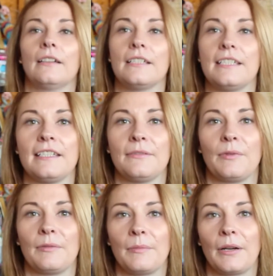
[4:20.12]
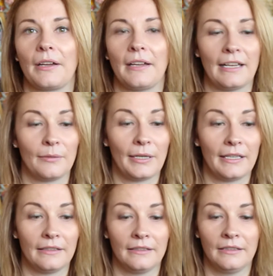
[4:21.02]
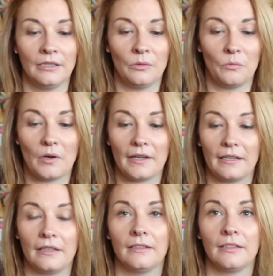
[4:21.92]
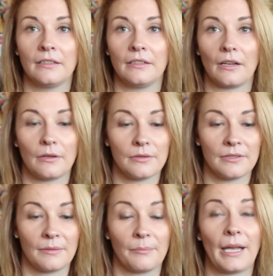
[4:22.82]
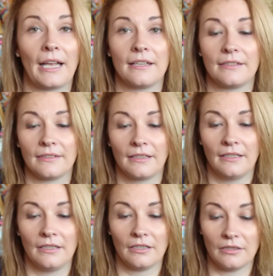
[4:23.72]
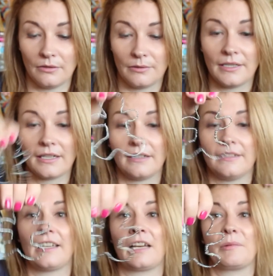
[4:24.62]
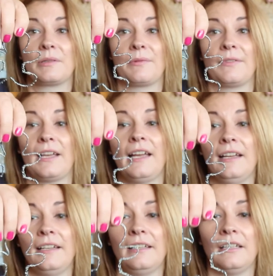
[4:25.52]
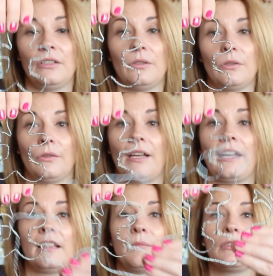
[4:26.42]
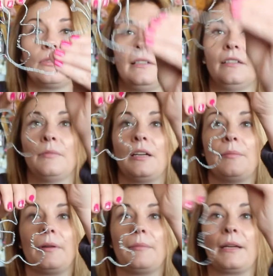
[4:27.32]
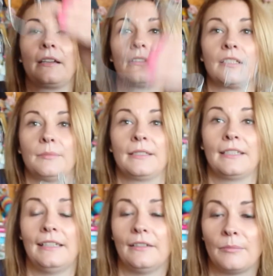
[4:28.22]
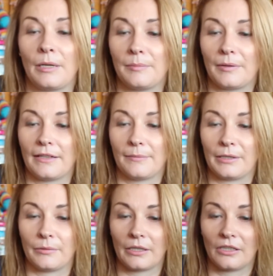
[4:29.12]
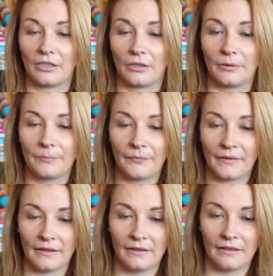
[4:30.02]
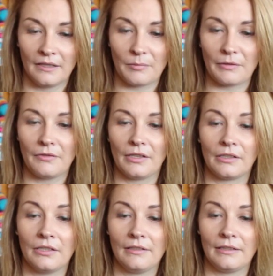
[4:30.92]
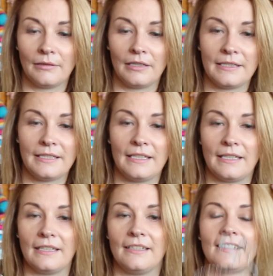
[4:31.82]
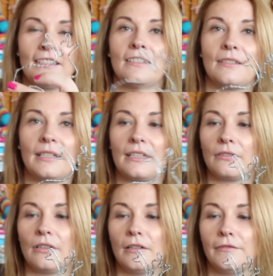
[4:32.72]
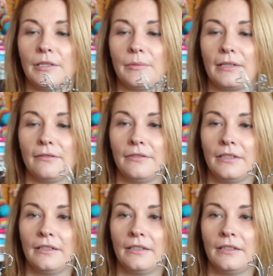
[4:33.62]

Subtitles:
like I did with my Halloween wire ghosts and bats. You could do exactly the same as with that. You could hang them onto a little mobile, make a Christmassy little mobile, that'd be quite cute. But I thought that a cute little idea just to get crafty with.